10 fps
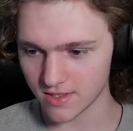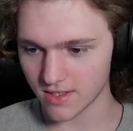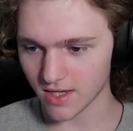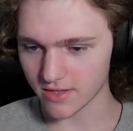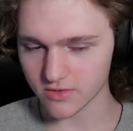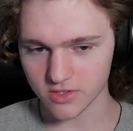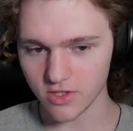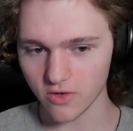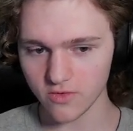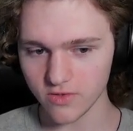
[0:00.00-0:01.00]
There's
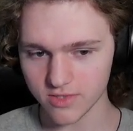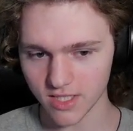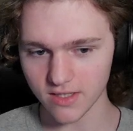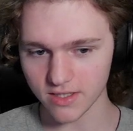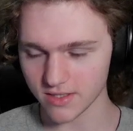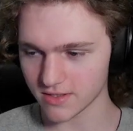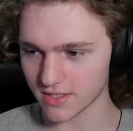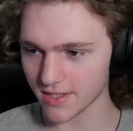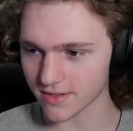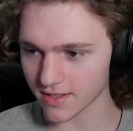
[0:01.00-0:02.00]
no utility in
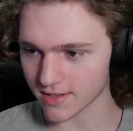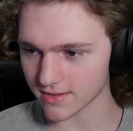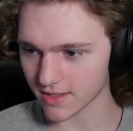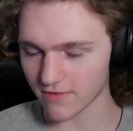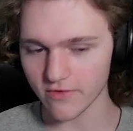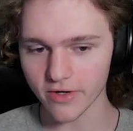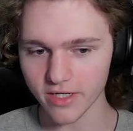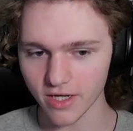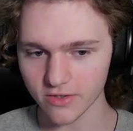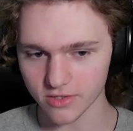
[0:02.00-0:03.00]
saying that. Like, if you already
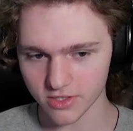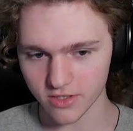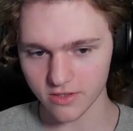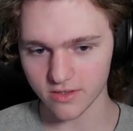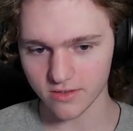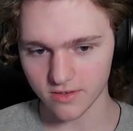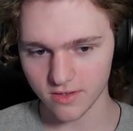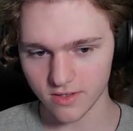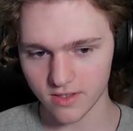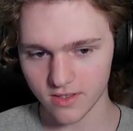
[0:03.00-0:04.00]
understood
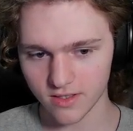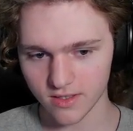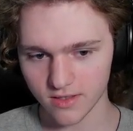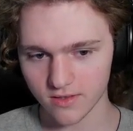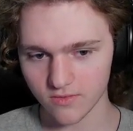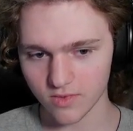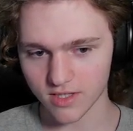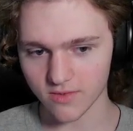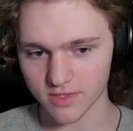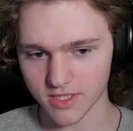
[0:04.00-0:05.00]
what they
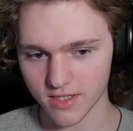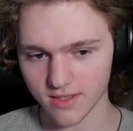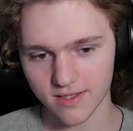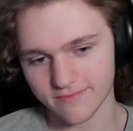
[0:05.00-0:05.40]
were saying, like,